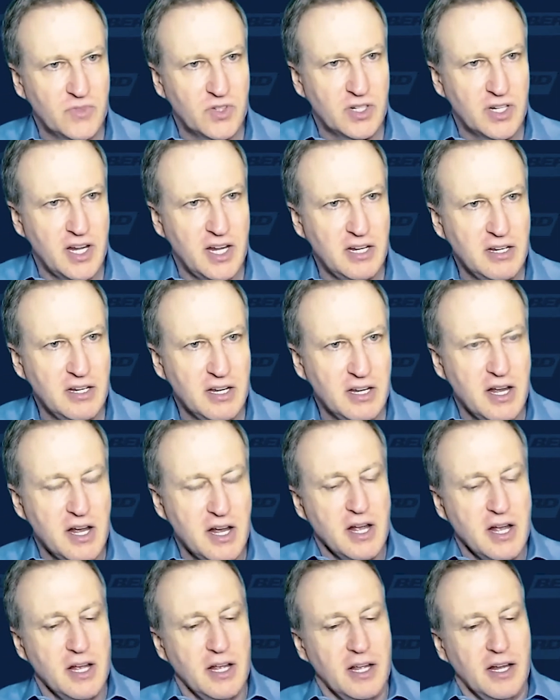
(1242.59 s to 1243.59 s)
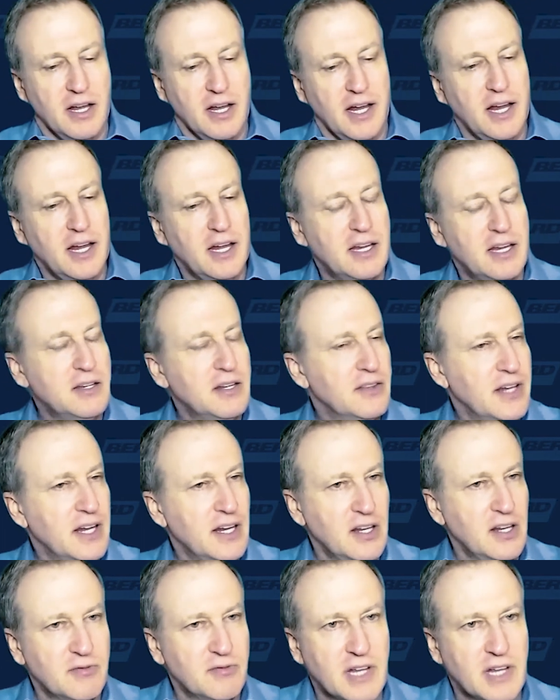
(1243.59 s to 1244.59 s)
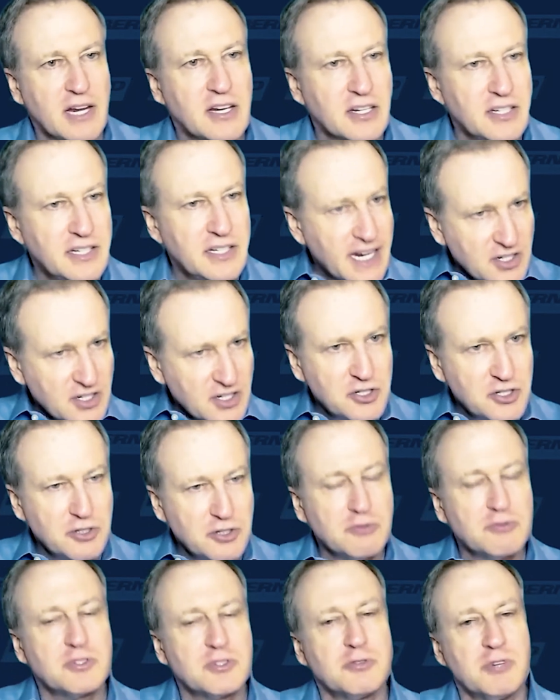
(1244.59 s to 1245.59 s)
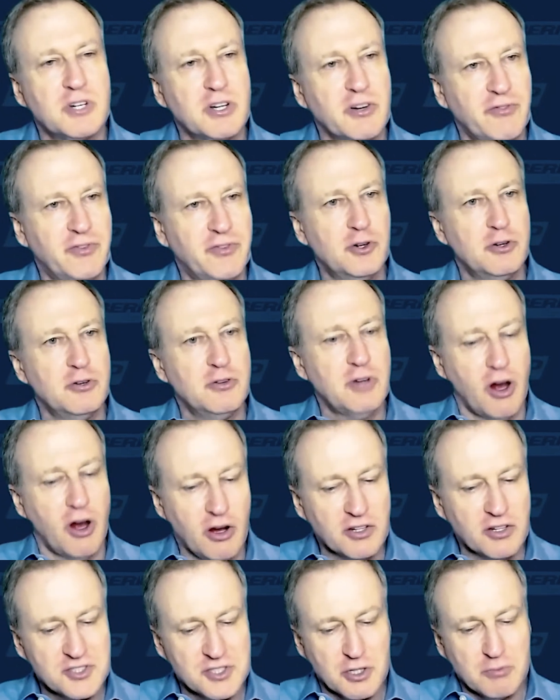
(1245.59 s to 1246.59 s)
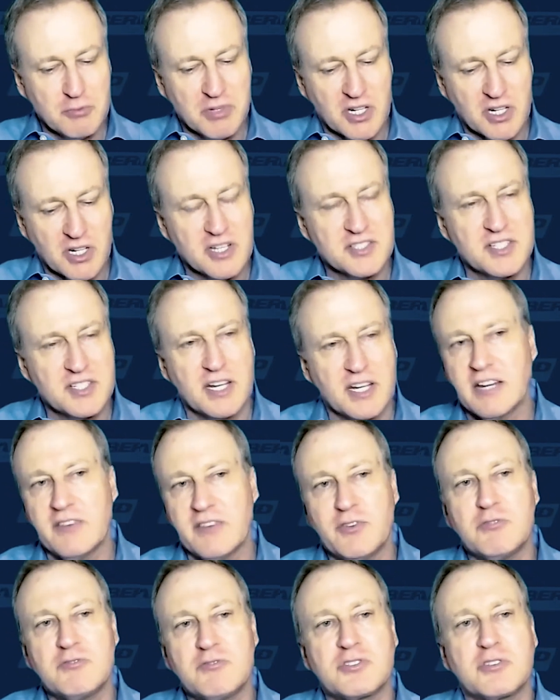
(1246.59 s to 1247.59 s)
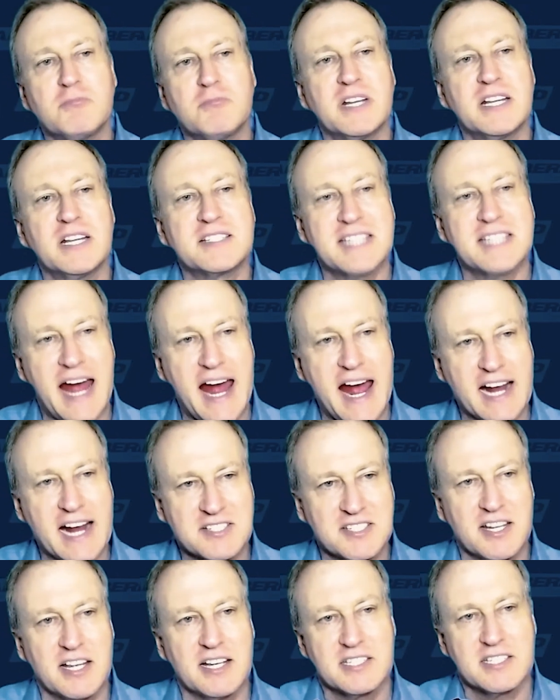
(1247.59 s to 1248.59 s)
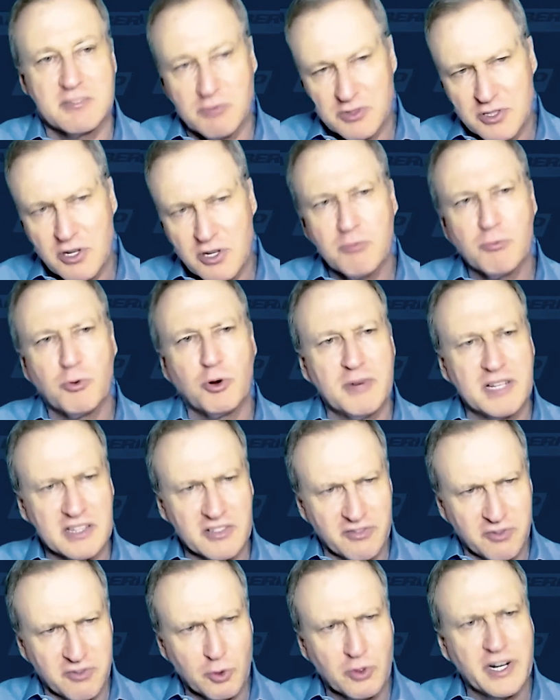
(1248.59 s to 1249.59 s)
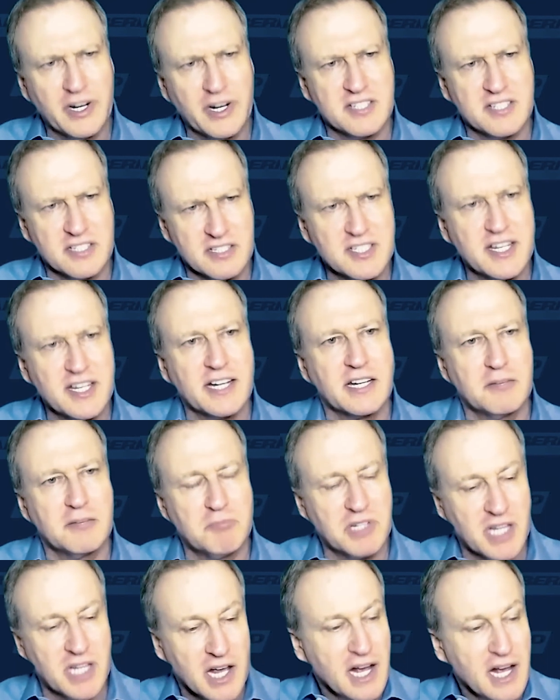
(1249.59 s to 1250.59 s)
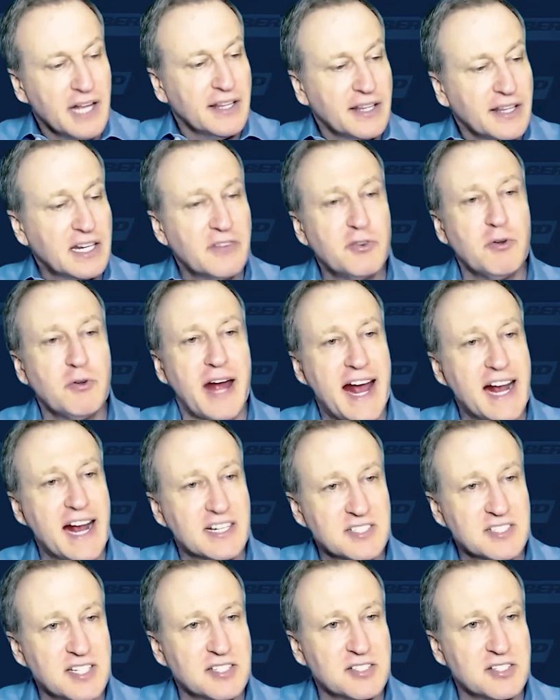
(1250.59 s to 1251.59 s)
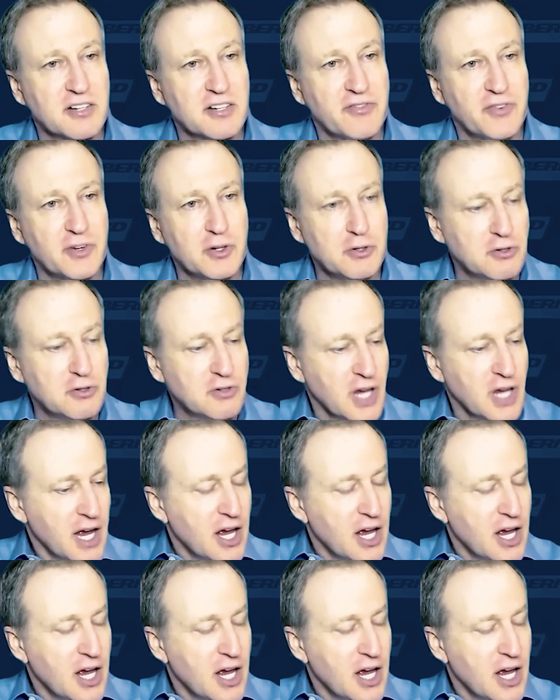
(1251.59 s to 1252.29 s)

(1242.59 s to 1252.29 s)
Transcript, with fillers: Okay. Mm. And they, they connect you to real food also because they give you tremendous access. And we'll talk more about the four A's in a second, but they give you access to their food.